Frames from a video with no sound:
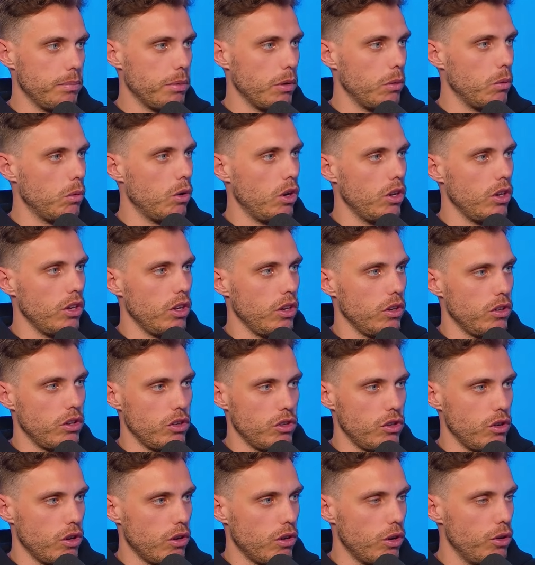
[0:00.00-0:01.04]
But
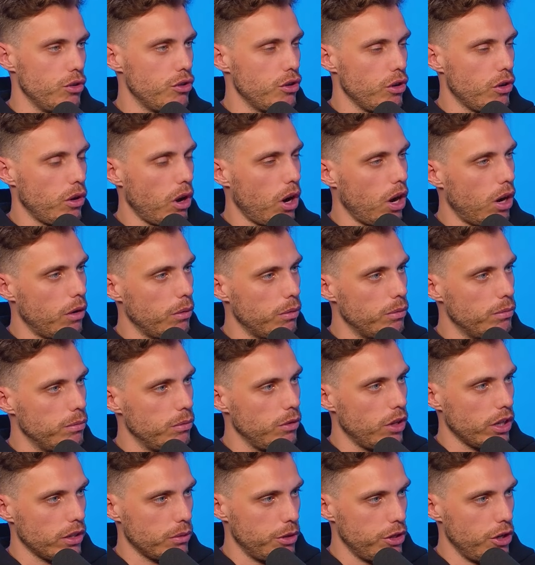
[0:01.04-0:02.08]
who'd you grow up,
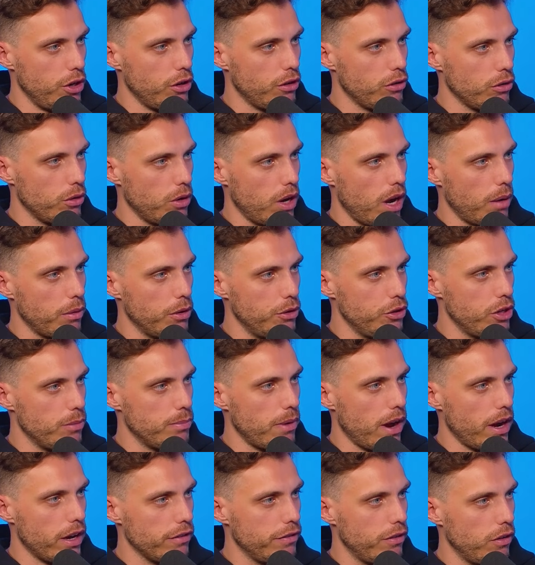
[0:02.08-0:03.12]
like when you grew up, who'd you
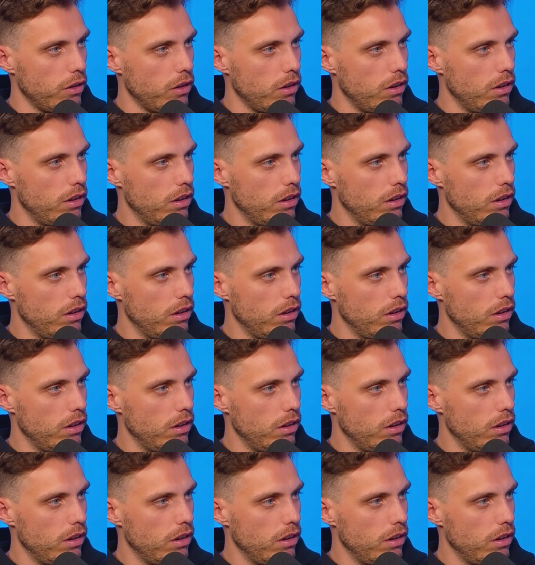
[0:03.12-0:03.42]
barrack for?